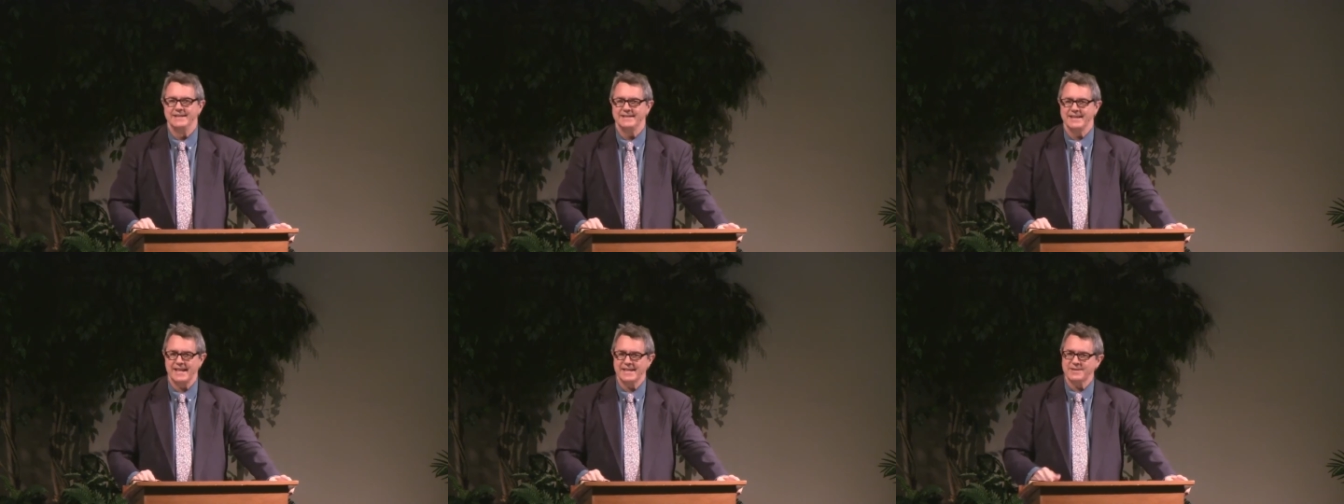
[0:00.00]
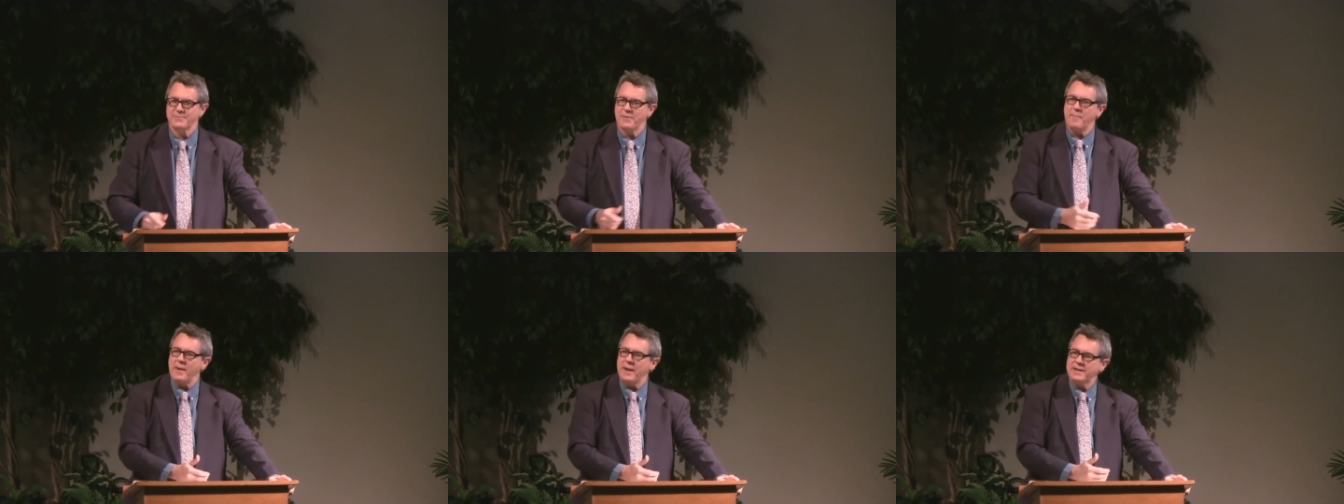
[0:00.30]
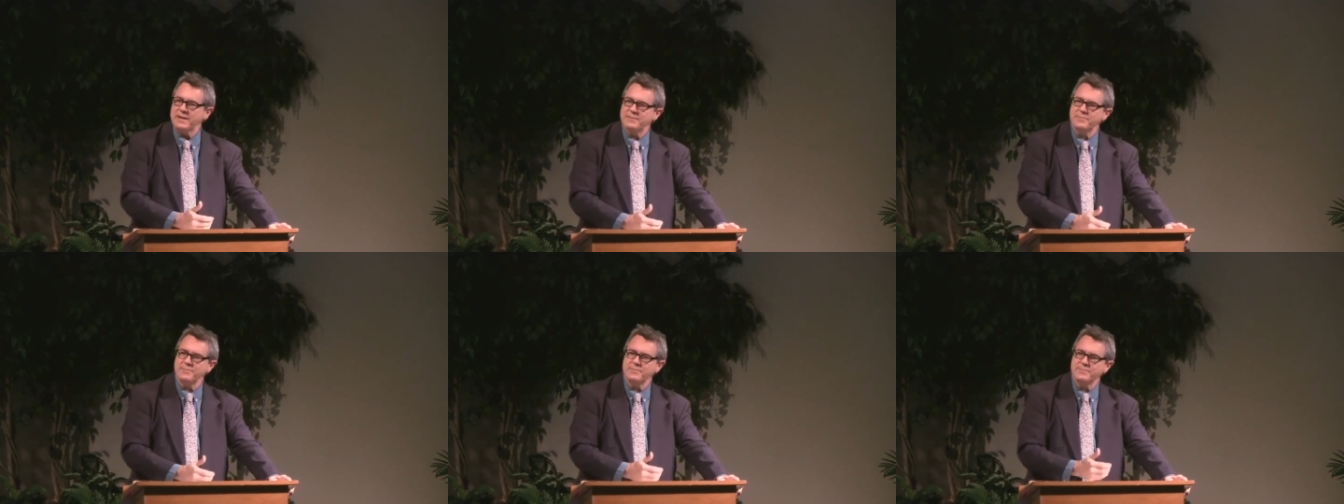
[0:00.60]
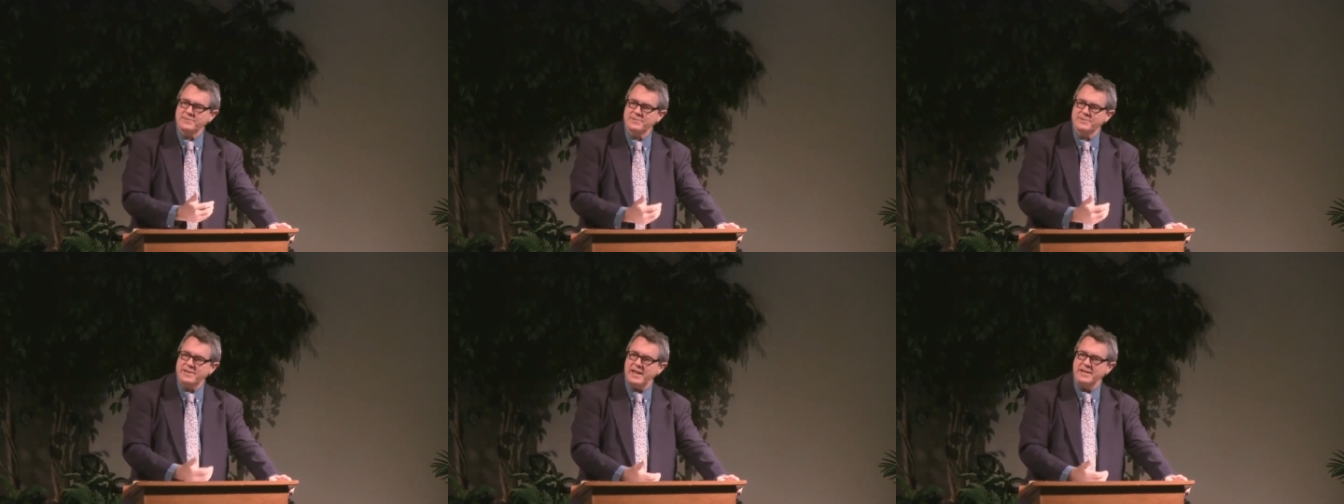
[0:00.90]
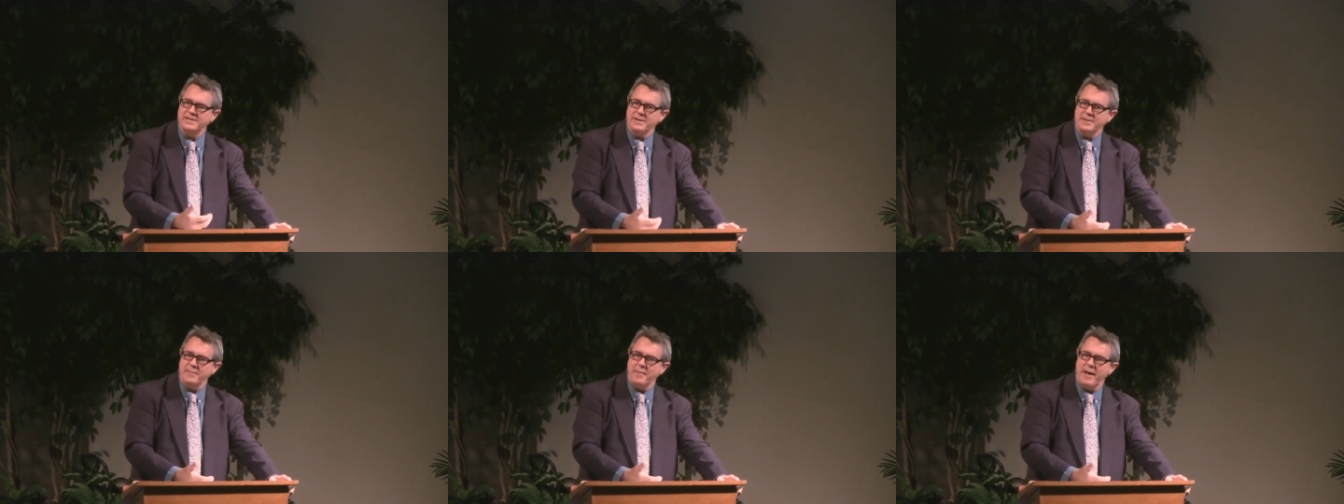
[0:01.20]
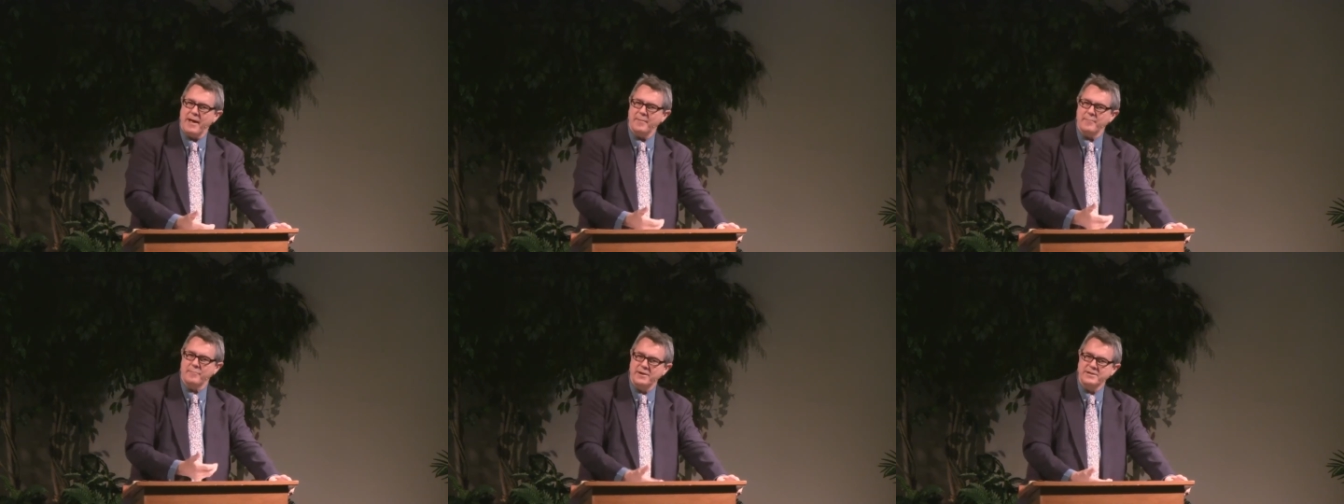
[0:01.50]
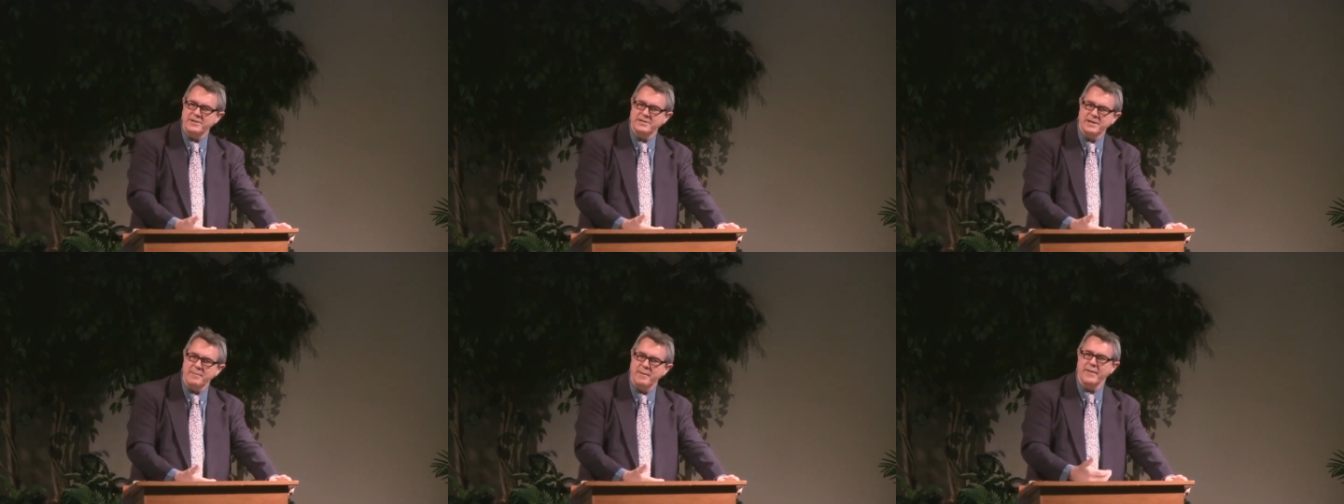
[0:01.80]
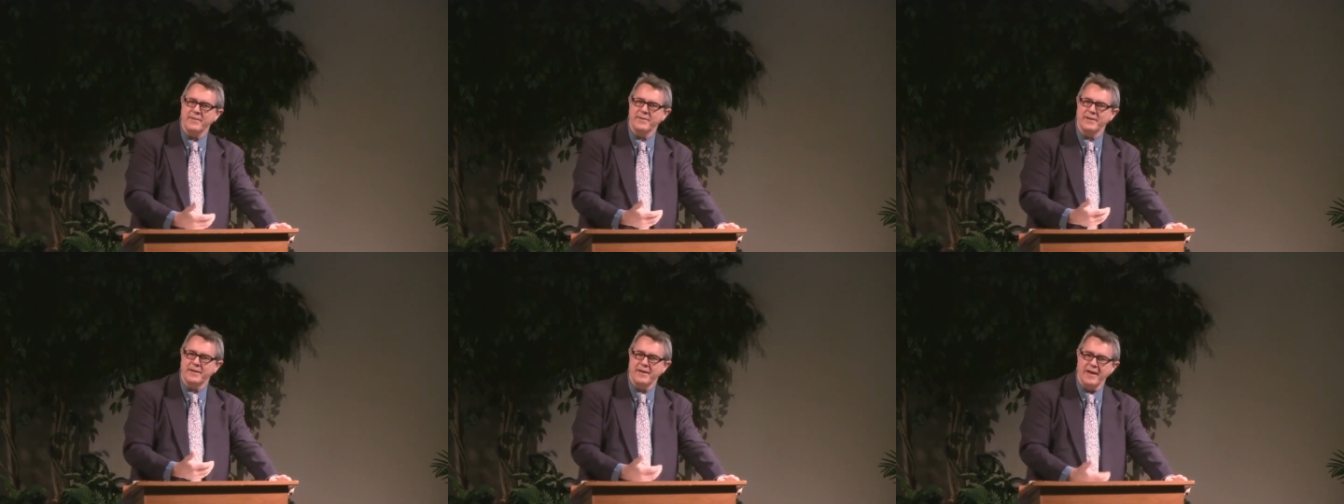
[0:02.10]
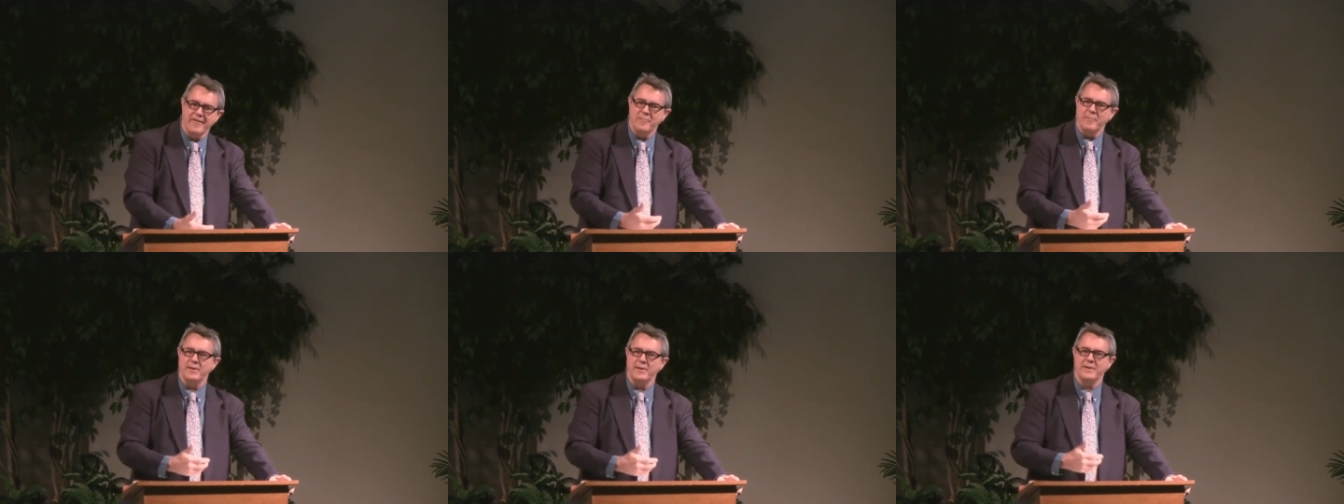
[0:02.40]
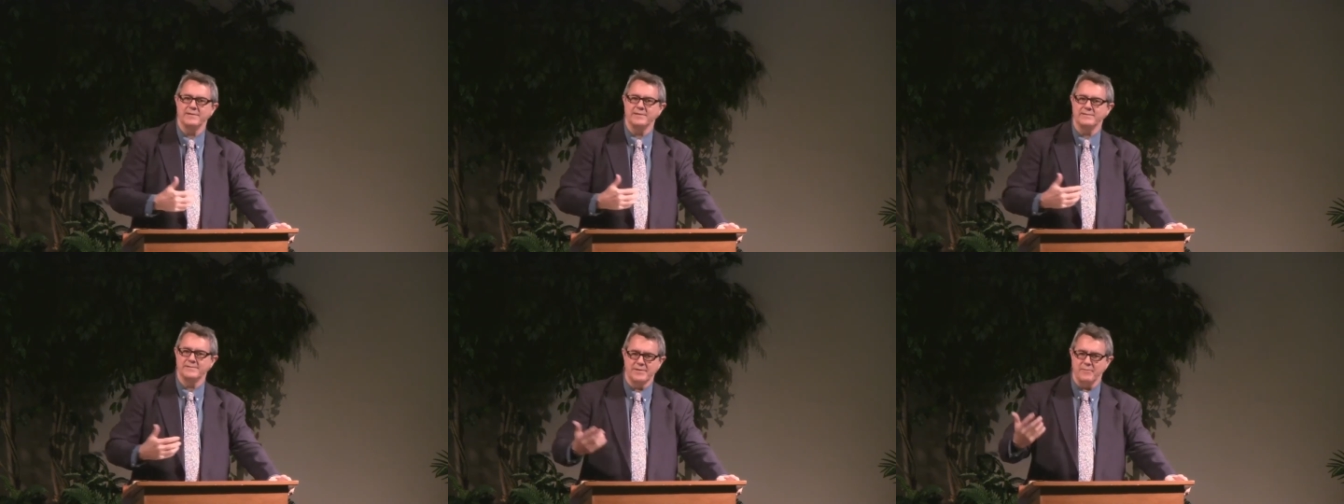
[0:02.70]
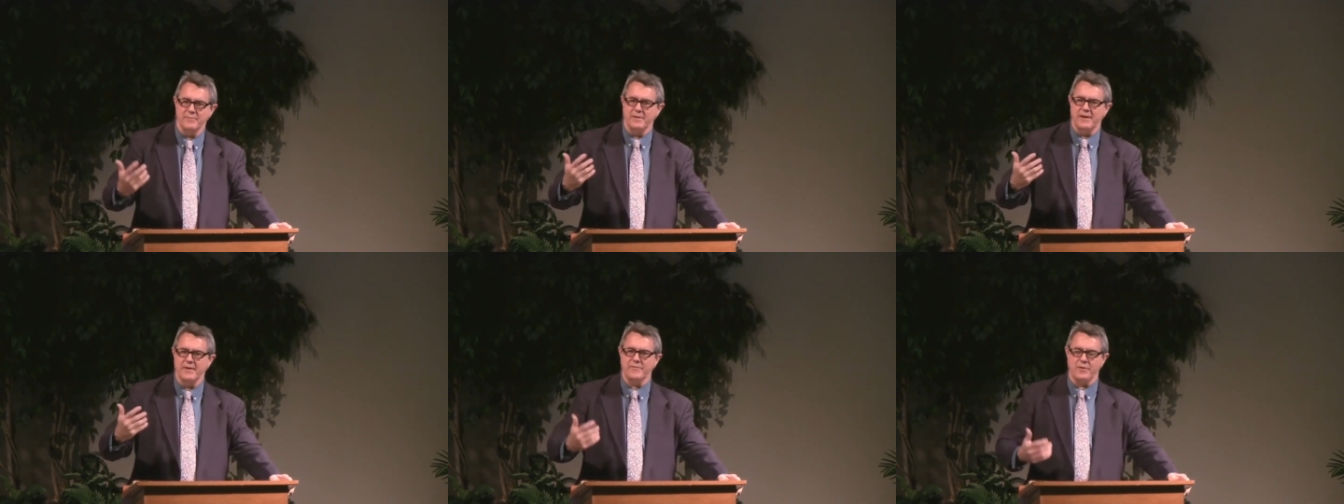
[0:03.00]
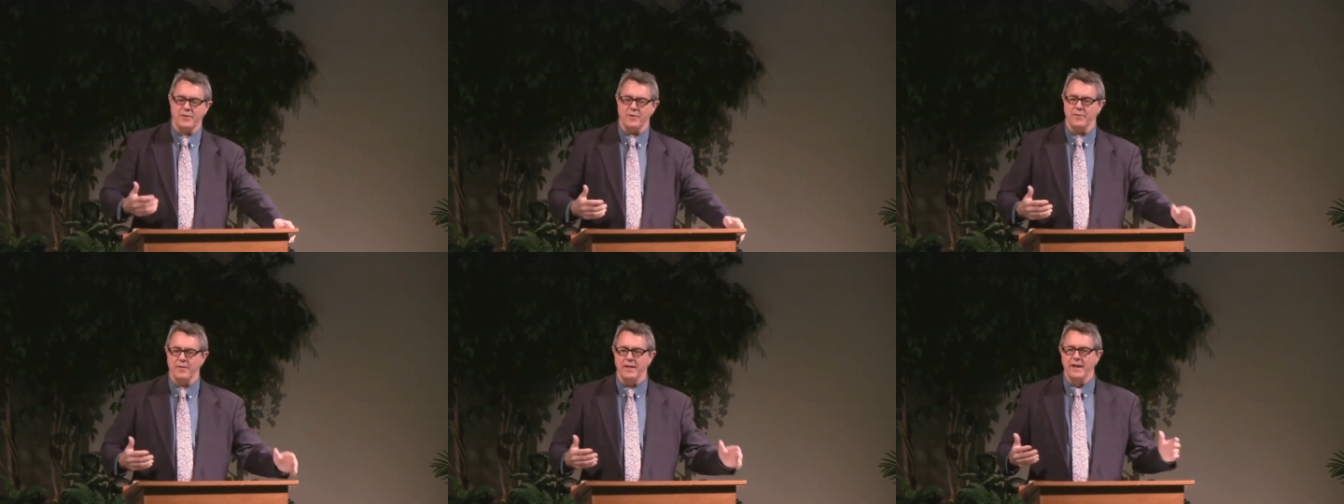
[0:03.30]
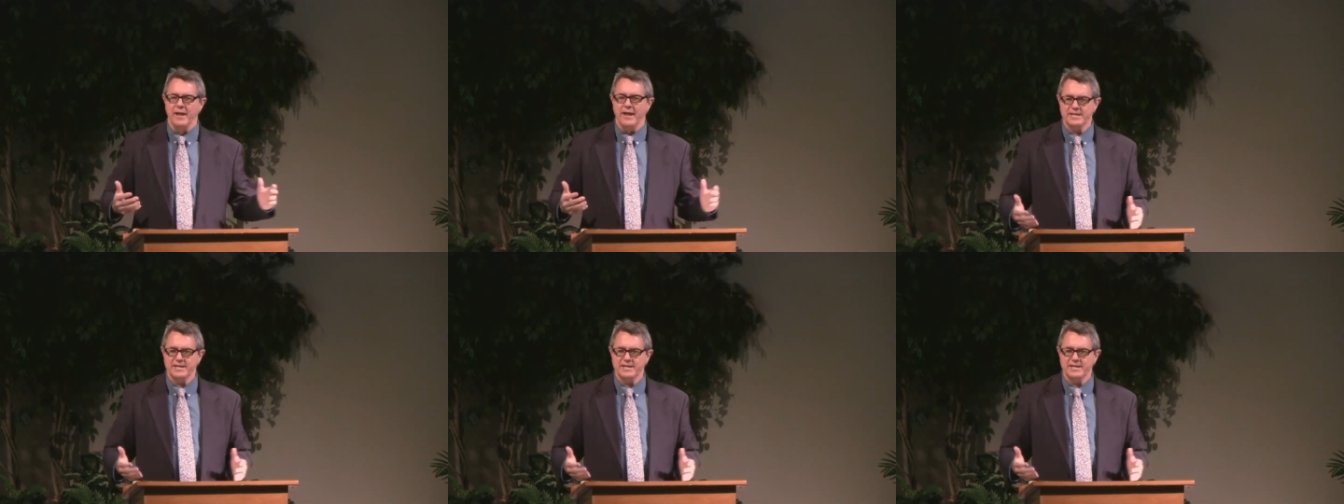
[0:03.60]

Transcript: That's why Mike's teaching about, preaching about the government so difficult,